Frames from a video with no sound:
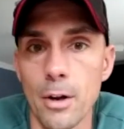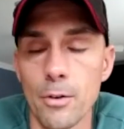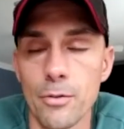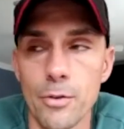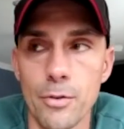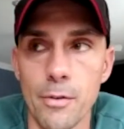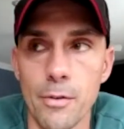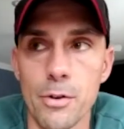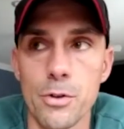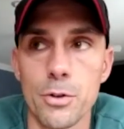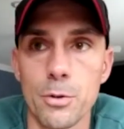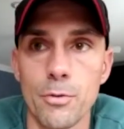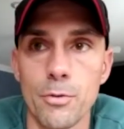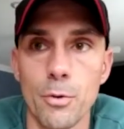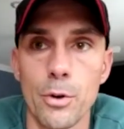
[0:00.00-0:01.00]
if you've never used it
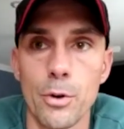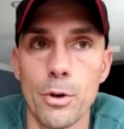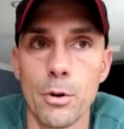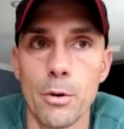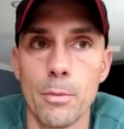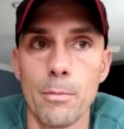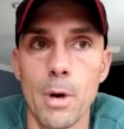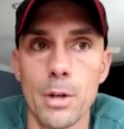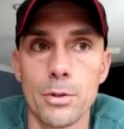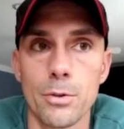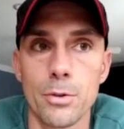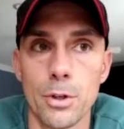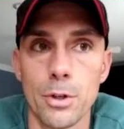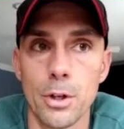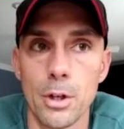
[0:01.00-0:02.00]
before, your
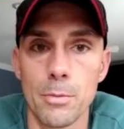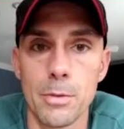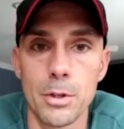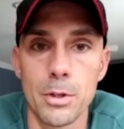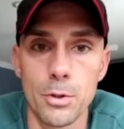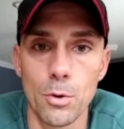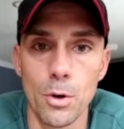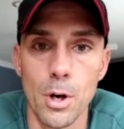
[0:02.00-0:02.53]
muscles are going to be sore.